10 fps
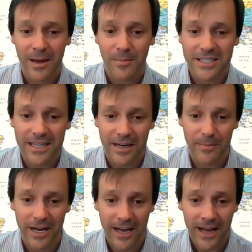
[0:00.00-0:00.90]
Medina
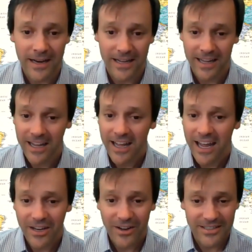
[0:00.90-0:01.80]
Mahat.
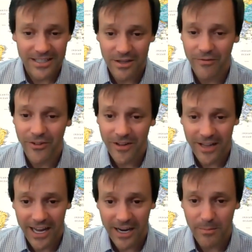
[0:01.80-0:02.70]
And you can see the full
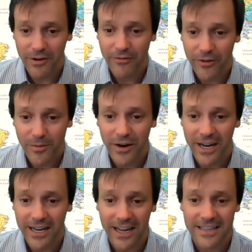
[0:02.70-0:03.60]
lineup of
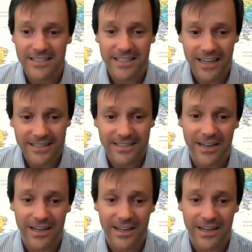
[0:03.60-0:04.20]
Fulbright guests yet to